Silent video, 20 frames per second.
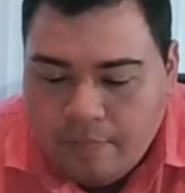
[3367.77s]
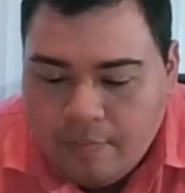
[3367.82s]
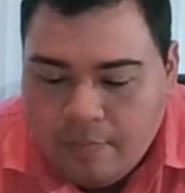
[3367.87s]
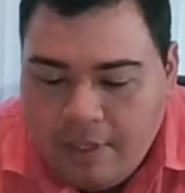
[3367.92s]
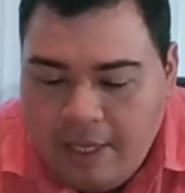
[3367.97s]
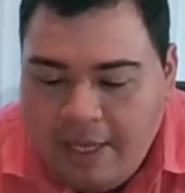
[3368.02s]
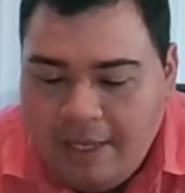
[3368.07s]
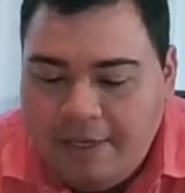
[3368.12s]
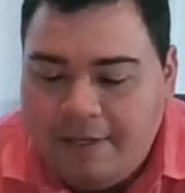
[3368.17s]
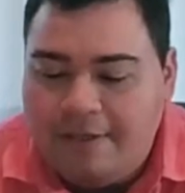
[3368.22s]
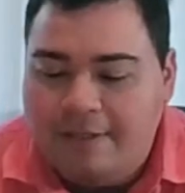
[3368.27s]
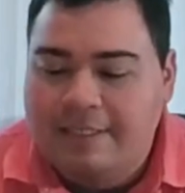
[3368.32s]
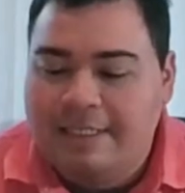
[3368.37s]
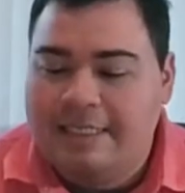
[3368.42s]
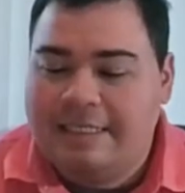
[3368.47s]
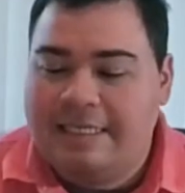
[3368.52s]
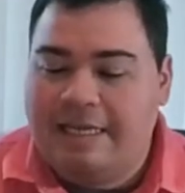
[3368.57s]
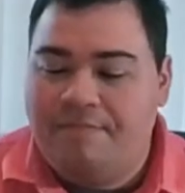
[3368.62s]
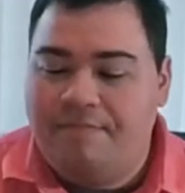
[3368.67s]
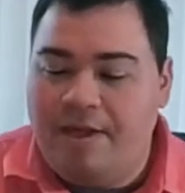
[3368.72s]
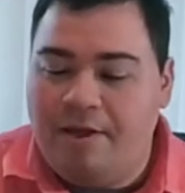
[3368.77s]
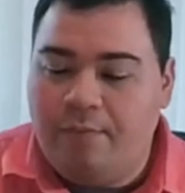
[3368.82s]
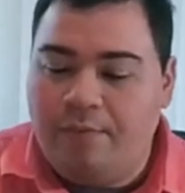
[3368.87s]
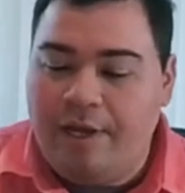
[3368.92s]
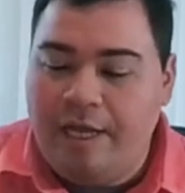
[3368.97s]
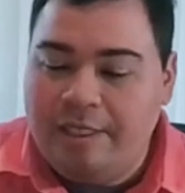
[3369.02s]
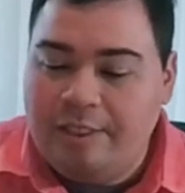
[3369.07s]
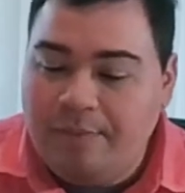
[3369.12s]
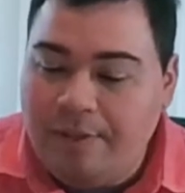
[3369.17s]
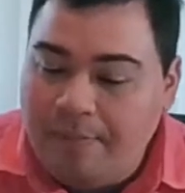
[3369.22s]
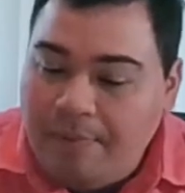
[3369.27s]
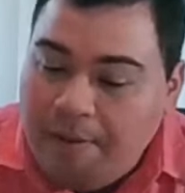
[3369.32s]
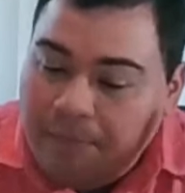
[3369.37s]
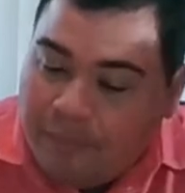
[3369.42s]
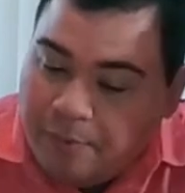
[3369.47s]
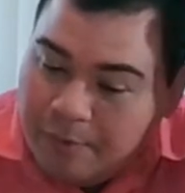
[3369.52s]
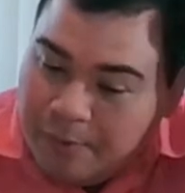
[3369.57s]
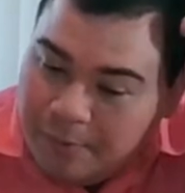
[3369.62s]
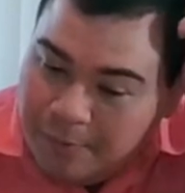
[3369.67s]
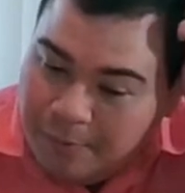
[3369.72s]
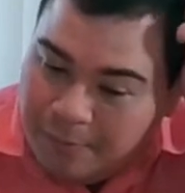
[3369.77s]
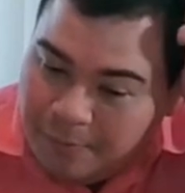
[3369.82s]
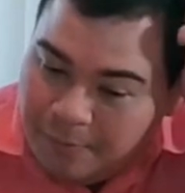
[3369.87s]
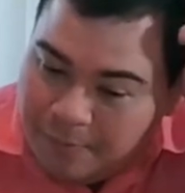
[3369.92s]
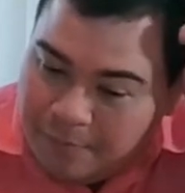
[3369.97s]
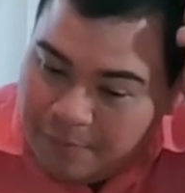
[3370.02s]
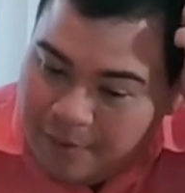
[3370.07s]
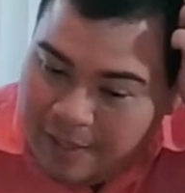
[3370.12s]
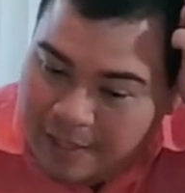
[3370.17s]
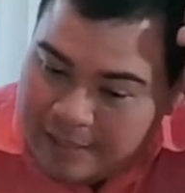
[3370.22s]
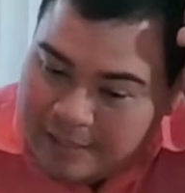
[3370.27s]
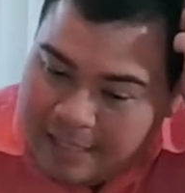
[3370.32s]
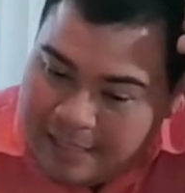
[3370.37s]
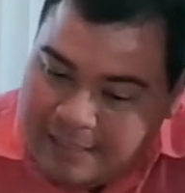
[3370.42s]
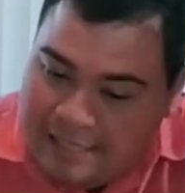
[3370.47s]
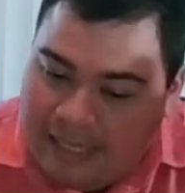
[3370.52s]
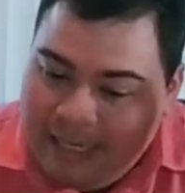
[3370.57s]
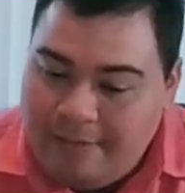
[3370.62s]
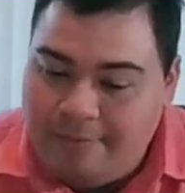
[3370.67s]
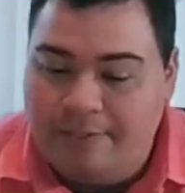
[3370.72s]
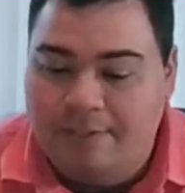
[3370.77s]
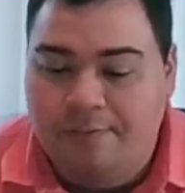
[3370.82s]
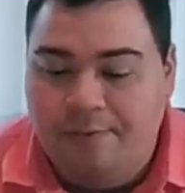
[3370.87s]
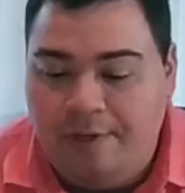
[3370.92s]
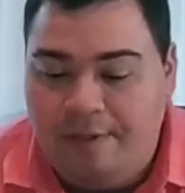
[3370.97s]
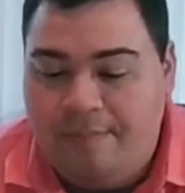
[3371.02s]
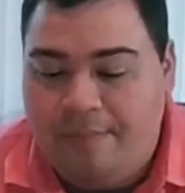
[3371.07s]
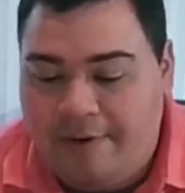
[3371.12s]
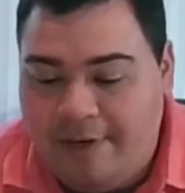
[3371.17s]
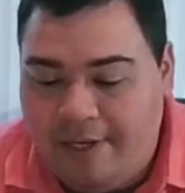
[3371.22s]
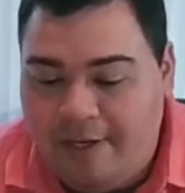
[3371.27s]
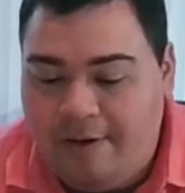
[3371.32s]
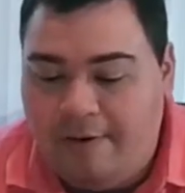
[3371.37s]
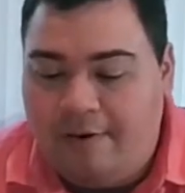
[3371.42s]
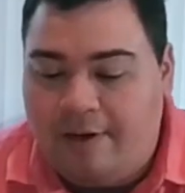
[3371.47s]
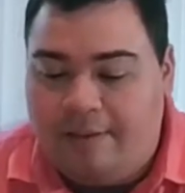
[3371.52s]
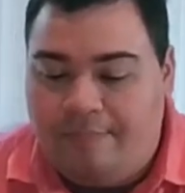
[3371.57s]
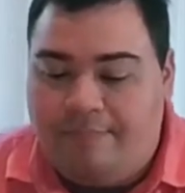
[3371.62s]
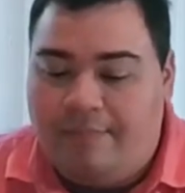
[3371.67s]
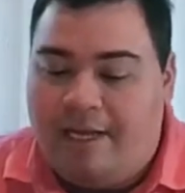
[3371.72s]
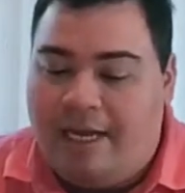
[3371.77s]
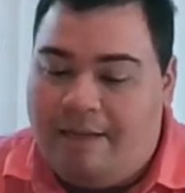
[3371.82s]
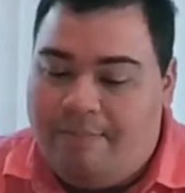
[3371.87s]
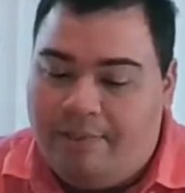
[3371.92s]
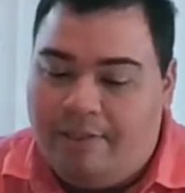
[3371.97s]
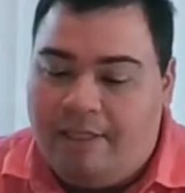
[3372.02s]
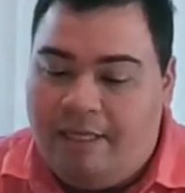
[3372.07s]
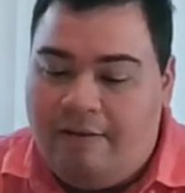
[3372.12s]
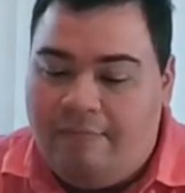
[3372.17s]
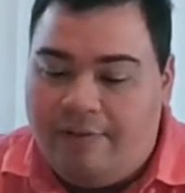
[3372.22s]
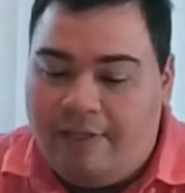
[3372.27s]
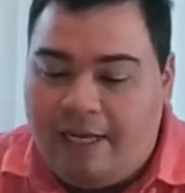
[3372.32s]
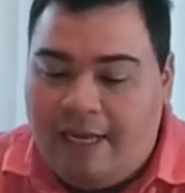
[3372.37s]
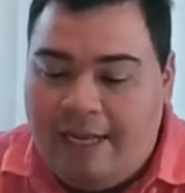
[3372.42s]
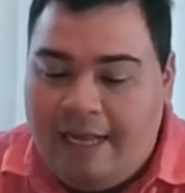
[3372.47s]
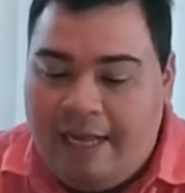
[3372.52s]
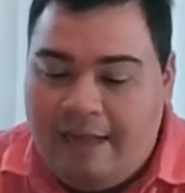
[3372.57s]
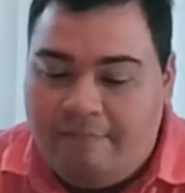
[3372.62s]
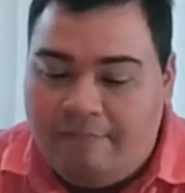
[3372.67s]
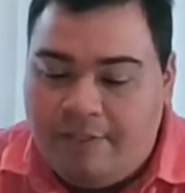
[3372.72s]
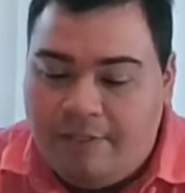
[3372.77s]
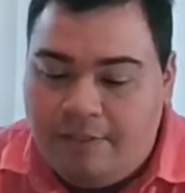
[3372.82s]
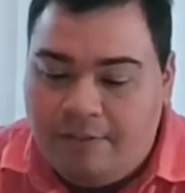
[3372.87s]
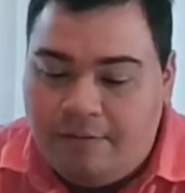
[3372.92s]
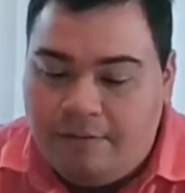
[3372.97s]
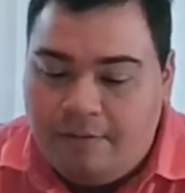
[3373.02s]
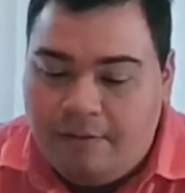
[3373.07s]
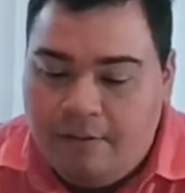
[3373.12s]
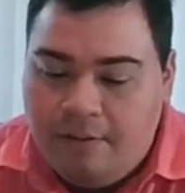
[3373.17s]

Anchor says, I've met way too many people who think Titanic was Queen Mary. Oh, I believe it. I have too.